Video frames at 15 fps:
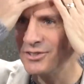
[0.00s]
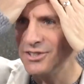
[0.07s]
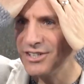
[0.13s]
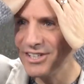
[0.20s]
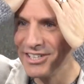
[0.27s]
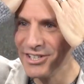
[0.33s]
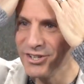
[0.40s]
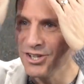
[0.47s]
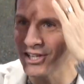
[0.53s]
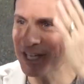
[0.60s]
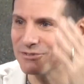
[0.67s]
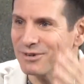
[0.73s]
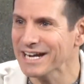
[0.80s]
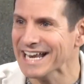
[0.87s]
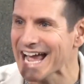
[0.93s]
too. You're, you're
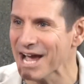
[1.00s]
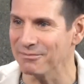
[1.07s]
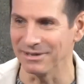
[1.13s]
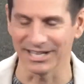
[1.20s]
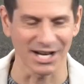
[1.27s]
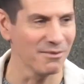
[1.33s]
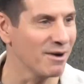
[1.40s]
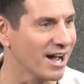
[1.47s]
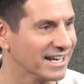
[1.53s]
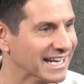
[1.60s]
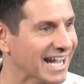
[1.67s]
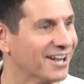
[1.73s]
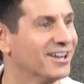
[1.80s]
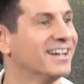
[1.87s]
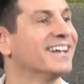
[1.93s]
looking right at me. Come on
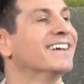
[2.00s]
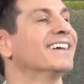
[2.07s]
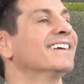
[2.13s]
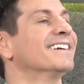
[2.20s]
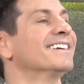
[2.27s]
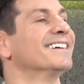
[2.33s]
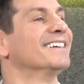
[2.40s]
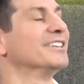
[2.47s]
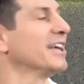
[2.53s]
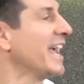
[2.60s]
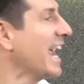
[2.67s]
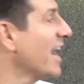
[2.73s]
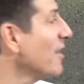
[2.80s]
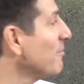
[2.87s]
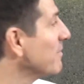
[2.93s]
now.
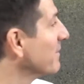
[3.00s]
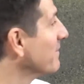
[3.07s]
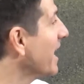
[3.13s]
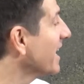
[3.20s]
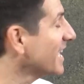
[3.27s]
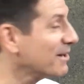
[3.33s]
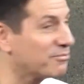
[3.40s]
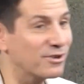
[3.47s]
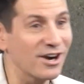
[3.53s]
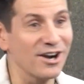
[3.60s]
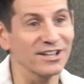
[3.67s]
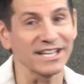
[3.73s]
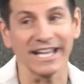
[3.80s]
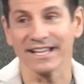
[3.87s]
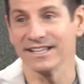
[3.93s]
Hair, makeup, where
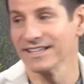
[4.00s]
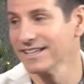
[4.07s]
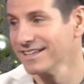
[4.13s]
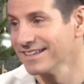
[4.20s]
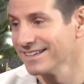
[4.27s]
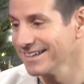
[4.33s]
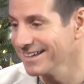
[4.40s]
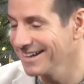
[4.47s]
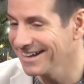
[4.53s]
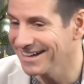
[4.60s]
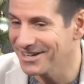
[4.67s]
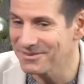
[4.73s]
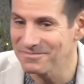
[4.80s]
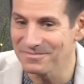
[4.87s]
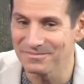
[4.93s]
are they?
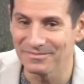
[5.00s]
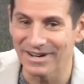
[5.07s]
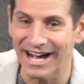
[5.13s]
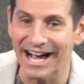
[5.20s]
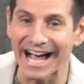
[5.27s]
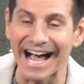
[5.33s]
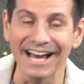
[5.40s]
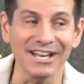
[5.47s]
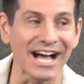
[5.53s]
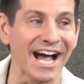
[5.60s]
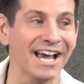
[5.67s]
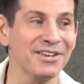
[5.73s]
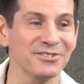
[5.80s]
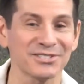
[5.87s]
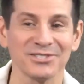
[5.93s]
Um, I,
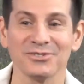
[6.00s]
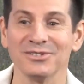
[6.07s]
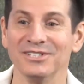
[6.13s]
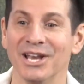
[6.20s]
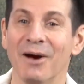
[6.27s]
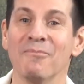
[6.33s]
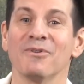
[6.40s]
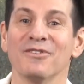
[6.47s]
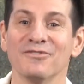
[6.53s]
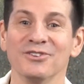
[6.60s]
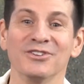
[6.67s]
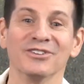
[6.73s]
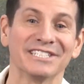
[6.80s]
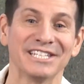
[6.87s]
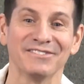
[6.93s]
I, used to do a number of New
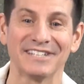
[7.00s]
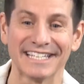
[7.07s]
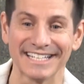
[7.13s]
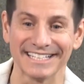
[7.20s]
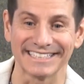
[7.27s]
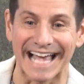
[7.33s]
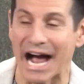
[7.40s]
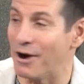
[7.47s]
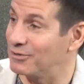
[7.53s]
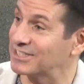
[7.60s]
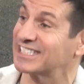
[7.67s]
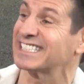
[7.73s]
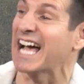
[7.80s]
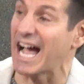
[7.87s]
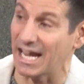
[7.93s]
Year's Eve gigs
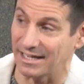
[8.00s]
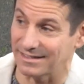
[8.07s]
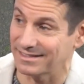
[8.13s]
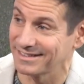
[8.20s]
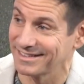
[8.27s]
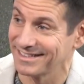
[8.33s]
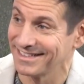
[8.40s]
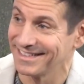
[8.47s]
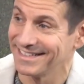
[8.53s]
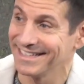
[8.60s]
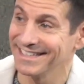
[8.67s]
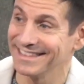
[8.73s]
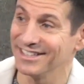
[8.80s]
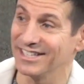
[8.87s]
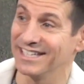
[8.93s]
outside mm
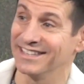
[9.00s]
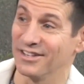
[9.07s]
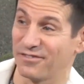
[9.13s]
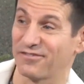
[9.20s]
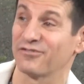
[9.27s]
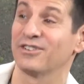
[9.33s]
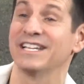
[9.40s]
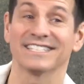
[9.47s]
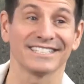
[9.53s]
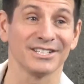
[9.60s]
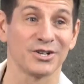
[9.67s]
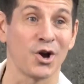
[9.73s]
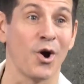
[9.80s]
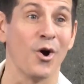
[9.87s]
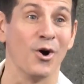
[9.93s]
-hmm. in the in the freezing
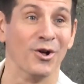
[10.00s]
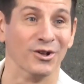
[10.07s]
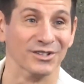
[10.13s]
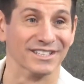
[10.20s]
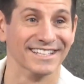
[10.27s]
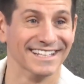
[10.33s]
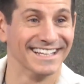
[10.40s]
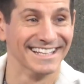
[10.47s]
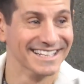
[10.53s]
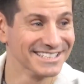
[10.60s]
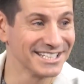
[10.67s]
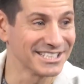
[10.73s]
mm-hmm. cold. we remember.